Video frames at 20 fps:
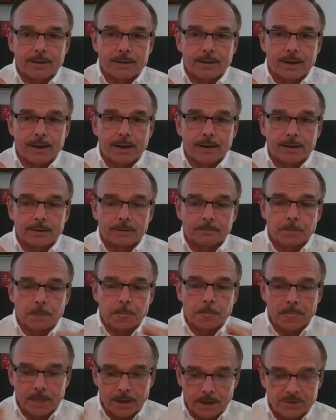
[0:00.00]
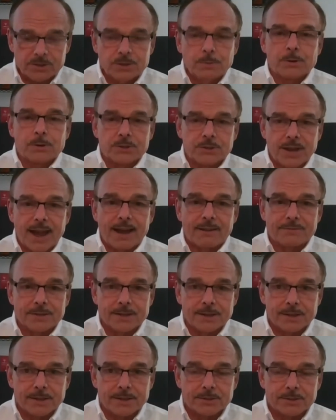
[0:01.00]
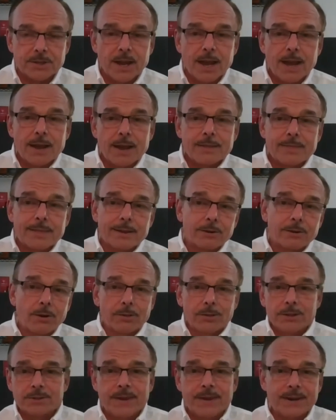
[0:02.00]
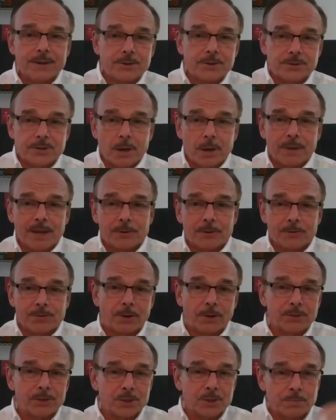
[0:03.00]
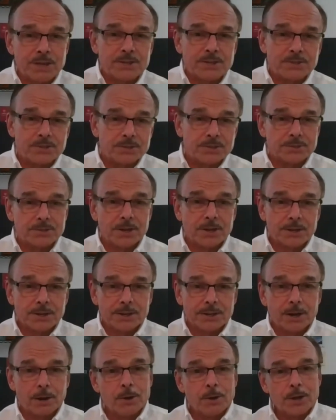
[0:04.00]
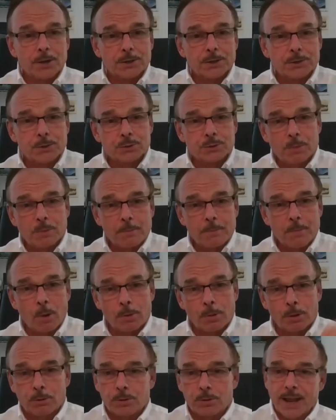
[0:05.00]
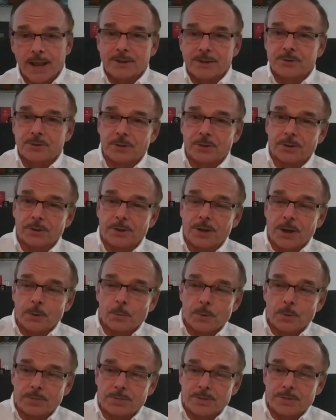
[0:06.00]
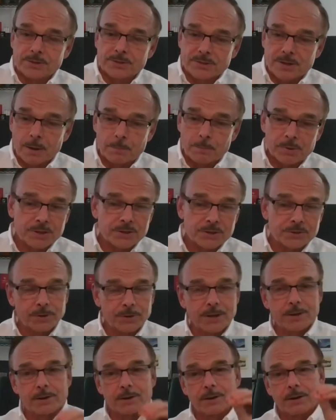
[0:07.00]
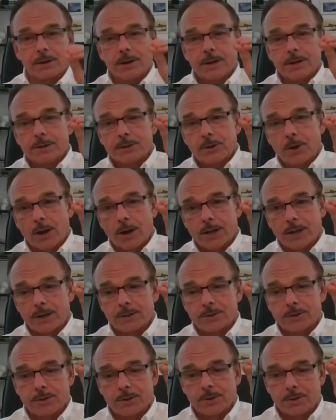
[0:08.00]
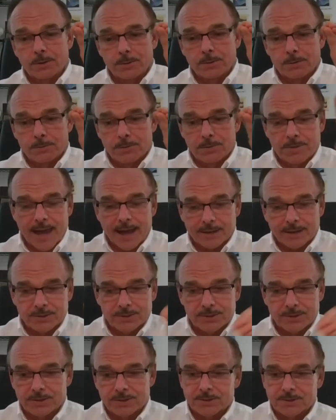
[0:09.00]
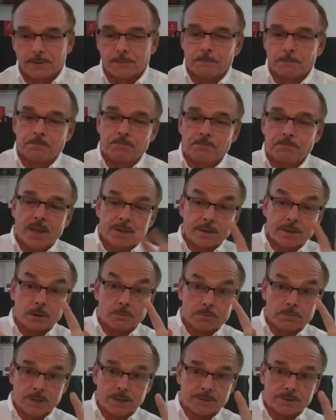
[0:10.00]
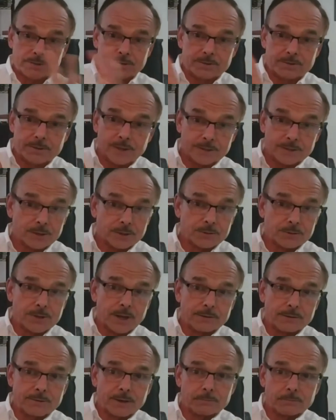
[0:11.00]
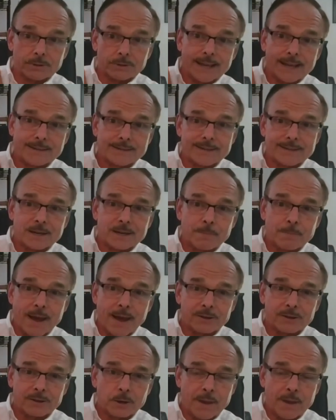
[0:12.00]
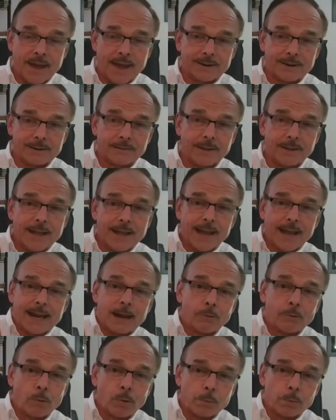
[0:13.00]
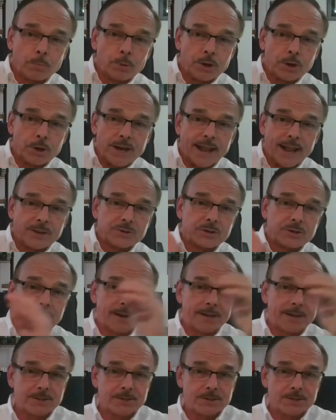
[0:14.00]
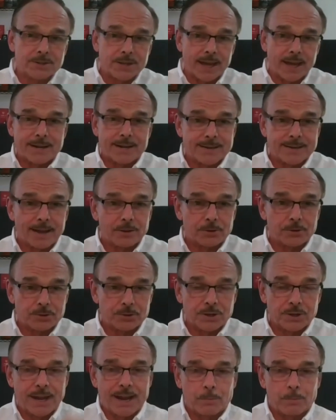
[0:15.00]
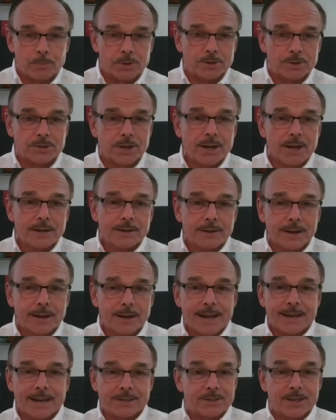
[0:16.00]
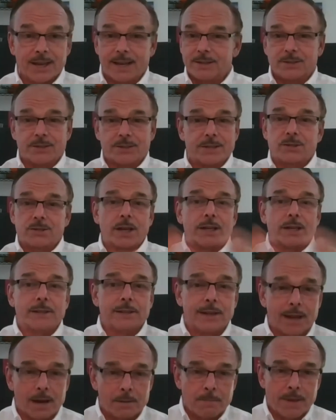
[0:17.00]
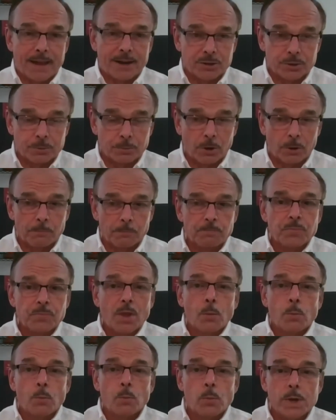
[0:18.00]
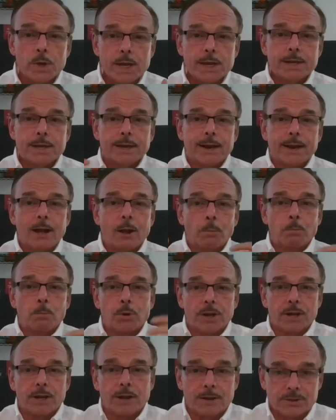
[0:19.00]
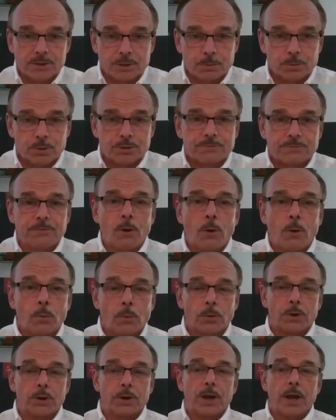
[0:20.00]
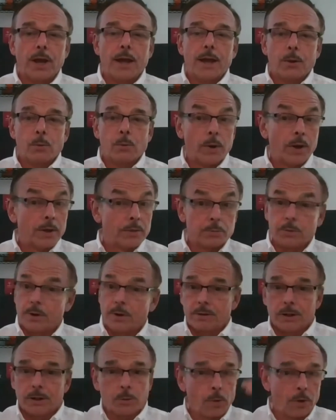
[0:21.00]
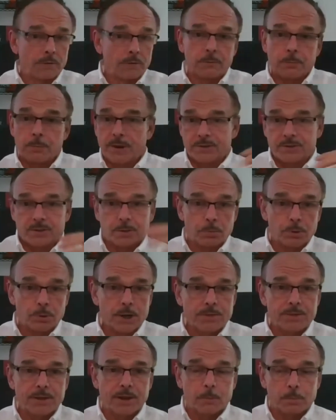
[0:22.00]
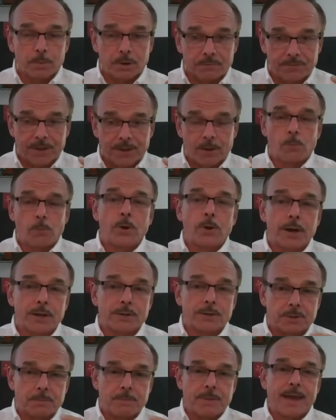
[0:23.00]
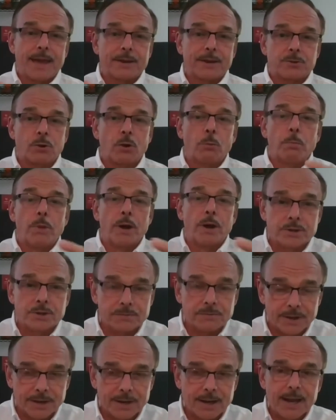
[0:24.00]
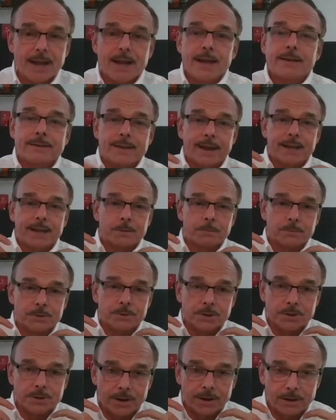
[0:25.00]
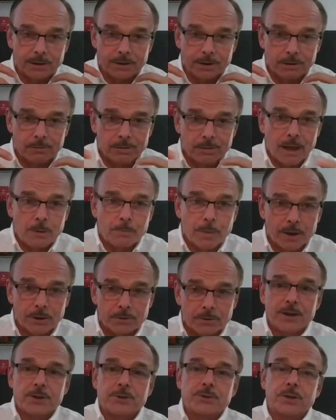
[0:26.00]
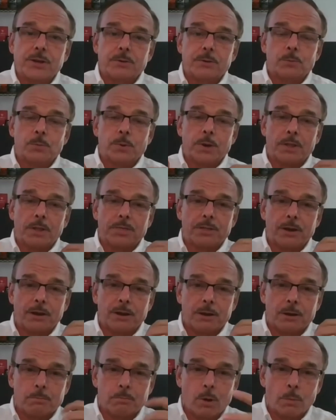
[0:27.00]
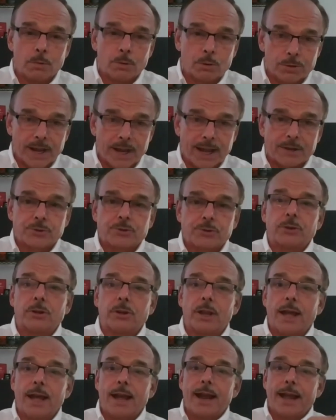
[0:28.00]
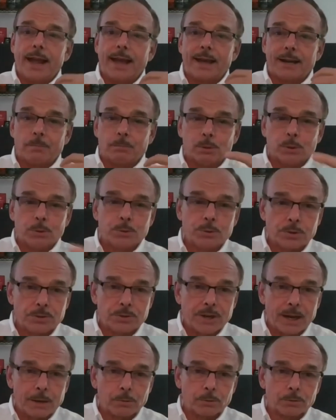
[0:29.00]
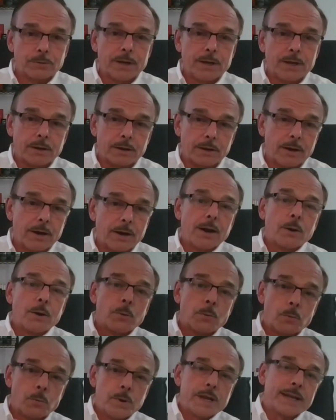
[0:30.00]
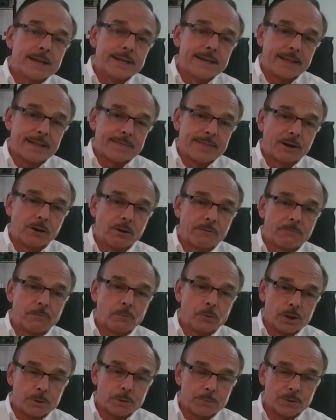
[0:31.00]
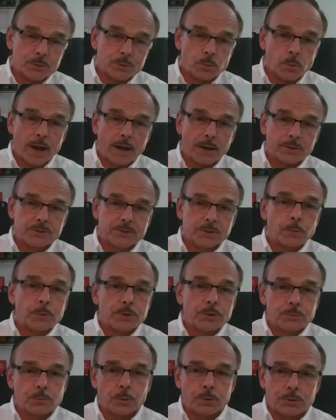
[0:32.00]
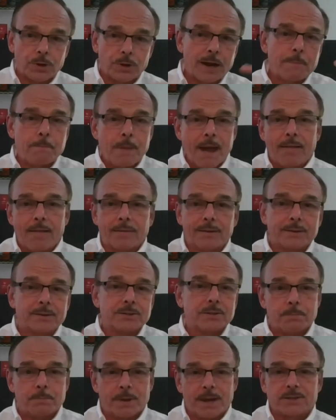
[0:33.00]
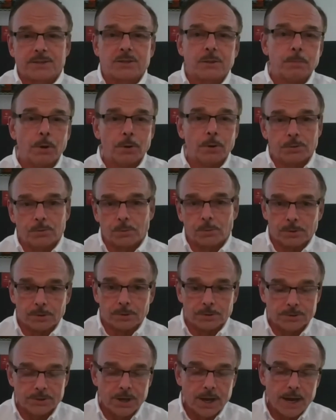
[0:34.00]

uh, customers have is there are all these vendors coming in with all these pieces you know, use my mobile credential with this company's reader talking to that system, you know, that's that's as you say, you know, legacy in the back on a panel, and now we want to put in edge devices and intelligent cameras, right? And and suddenly you got to manage them all. We can help bring customers forward with whatever they want for best of breed there, but if they want us to manage a whole bunch of it, take them to their cloud migration with a mobile credential and a Bluetooth enabled reader we can get that all for them as well. So we, are trying to balance the best of both worlds